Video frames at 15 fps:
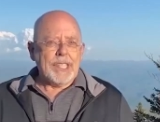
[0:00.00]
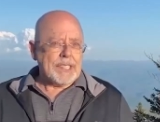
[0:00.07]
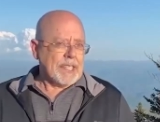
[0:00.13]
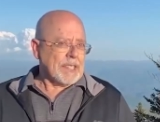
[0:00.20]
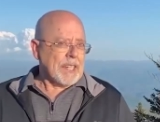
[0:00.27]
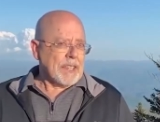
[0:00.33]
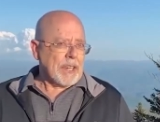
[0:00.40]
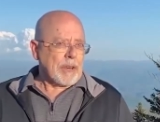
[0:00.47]

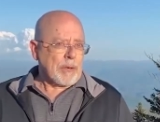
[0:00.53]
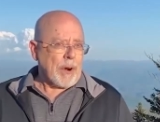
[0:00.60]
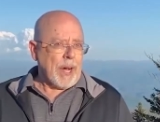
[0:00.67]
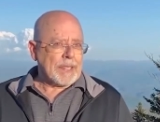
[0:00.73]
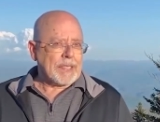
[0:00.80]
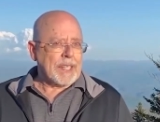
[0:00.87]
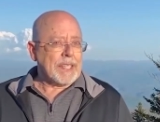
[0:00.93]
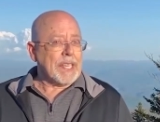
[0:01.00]
Jesus on the
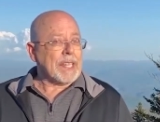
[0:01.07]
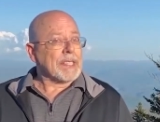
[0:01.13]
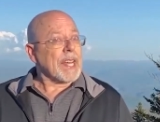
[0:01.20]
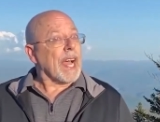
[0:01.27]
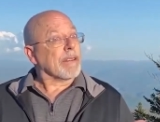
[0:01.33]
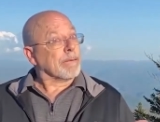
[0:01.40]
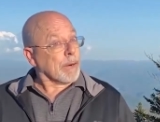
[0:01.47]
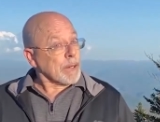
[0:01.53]
cross said the
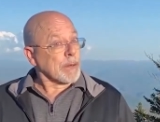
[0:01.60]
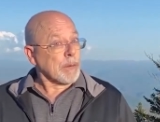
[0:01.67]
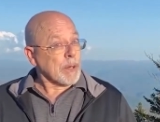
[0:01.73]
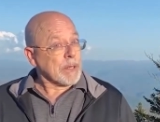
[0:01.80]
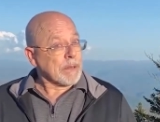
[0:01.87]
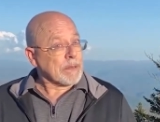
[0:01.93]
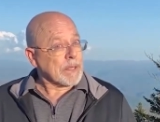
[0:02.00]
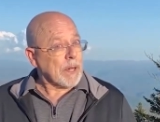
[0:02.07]
exact first
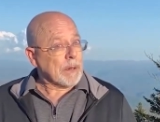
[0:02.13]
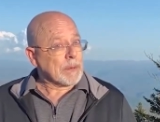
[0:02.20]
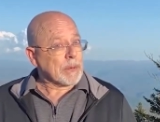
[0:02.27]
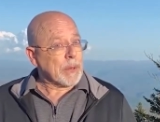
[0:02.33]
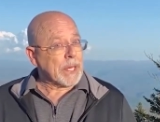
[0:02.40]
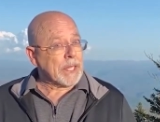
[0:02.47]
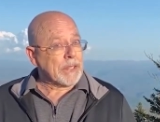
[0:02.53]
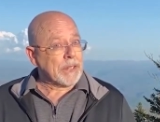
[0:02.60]
words of Psalms
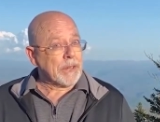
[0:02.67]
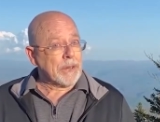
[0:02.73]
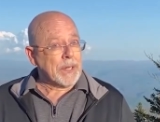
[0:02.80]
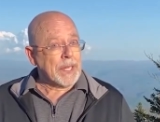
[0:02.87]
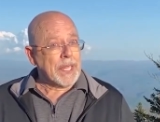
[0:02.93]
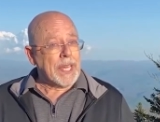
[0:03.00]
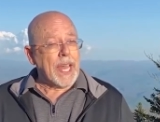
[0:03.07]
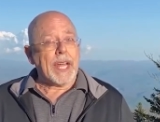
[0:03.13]
22,
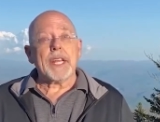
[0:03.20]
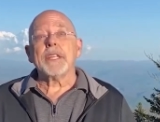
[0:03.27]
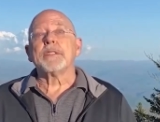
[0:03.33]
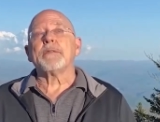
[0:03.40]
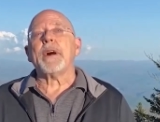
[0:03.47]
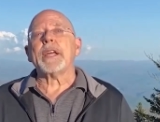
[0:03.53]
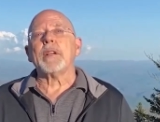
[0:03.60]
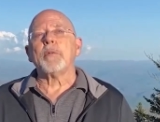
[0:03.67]
and his
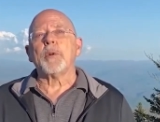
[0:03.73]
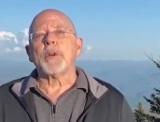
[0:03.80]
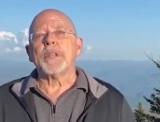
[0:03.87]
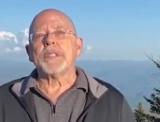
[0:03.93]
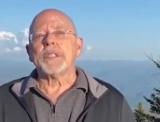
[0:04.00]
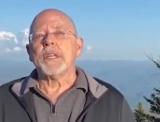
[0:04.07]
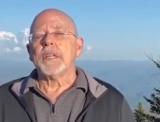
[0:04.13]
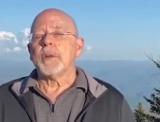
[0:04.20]
final
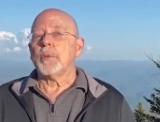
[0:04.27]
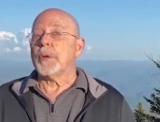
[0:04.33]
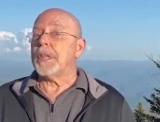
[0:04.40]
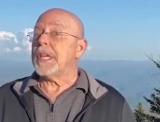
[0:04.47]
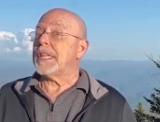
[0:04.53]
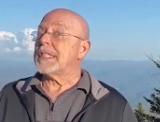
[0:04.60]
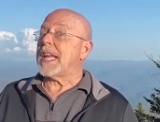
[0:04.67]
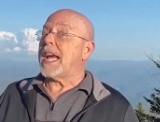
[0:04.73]
words were
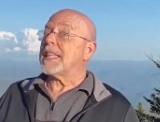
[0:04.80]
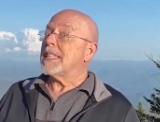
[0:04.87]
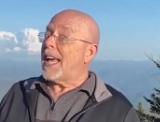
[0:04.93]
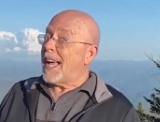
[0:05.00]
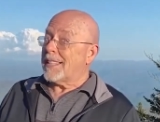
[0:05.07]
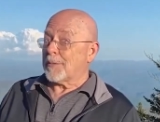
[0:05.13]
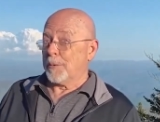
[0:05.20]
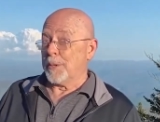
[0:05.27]
the exact
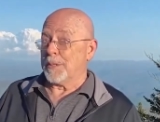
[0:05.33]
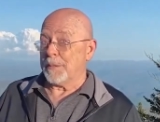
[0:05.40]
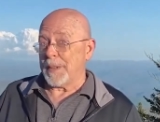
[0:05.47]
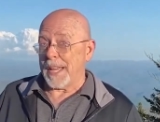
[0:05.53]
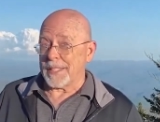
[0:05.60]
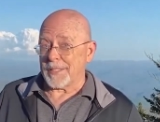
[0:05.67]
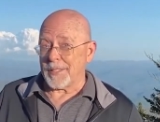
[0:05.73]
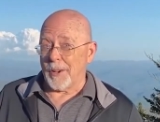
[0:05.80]
last words of
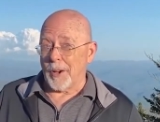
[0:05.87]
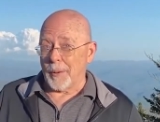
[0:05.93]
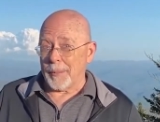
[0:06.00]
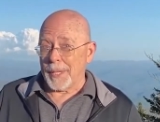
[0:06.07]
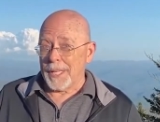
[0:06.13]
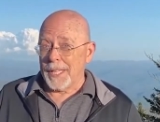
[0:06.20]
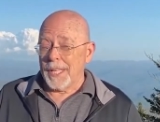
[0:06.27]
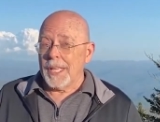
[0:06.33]
that
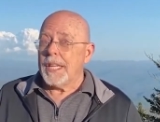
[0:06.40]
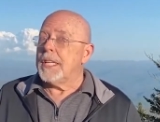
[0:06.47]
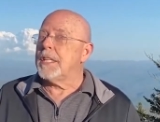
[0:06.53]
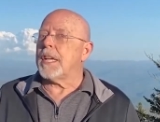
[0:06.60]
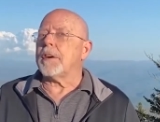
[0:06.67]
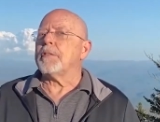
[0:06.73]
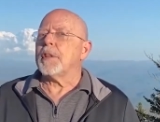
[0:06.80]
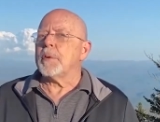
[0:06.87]
psalm. He
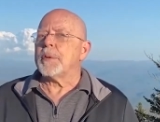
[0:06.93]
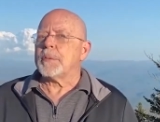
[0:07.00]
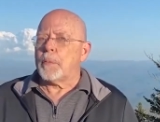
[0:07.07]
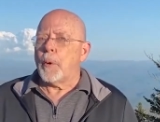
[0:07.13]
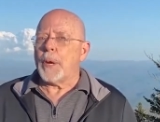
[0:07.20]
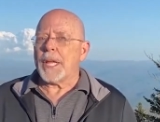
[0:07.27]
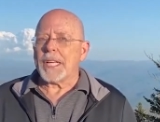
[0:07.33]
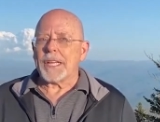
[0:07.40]
definitely was
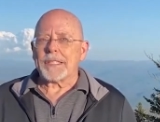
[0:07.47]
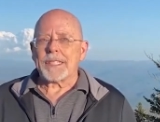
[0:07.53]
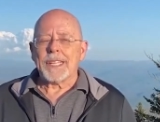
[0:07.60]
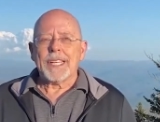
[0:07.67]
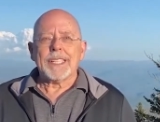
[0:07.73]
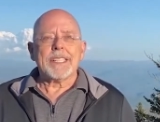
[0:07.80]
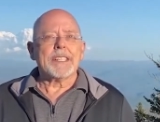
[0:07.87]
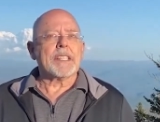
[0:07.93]
pointing us
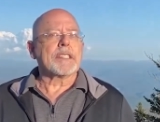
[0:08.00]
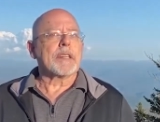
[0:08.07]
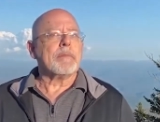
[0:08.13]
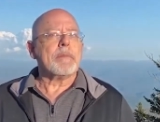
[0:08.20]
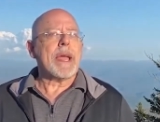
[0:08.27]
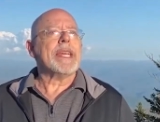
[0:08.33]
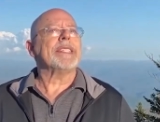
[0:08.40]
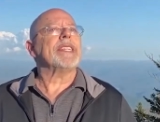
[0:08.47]
to this
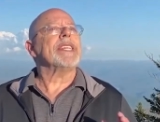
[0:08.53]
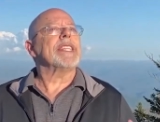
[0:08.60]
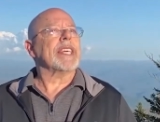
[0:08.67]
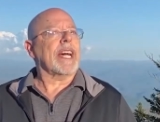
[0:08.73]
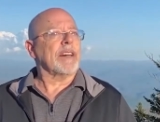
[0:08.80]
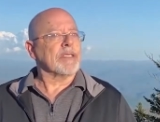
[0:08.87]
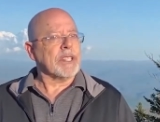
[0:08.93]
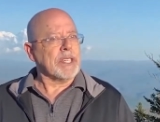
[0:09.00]
amazing
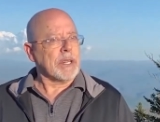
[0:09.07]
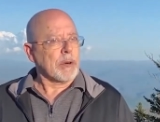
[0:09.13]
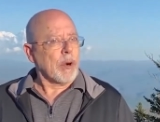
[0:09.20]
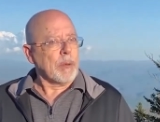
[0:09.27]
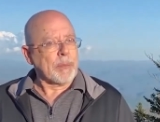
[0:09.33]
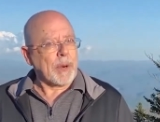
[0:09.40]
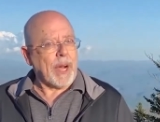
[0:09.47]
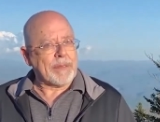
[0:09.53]

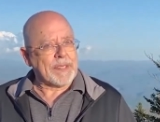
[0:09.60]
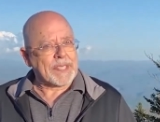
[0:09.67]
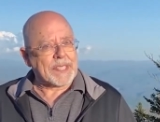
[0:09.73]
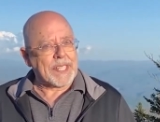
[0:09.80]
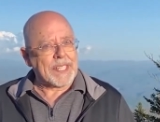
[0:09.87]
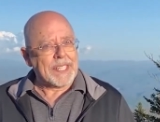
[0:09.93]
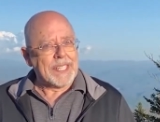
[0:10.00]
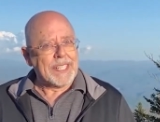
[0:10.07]
1,000-year-old
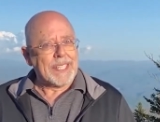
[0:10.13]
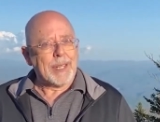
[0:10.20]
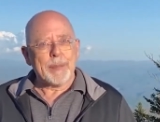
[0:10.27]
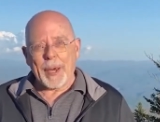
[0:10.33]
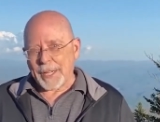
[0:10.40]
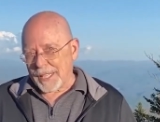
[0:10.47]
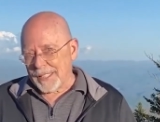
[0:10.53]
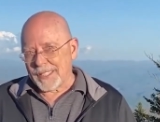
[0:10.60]
prophecy
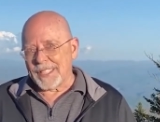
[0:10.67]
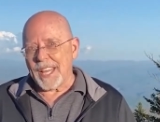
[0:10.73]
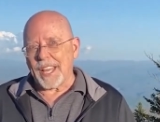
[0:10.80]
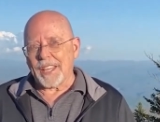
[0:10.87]
about his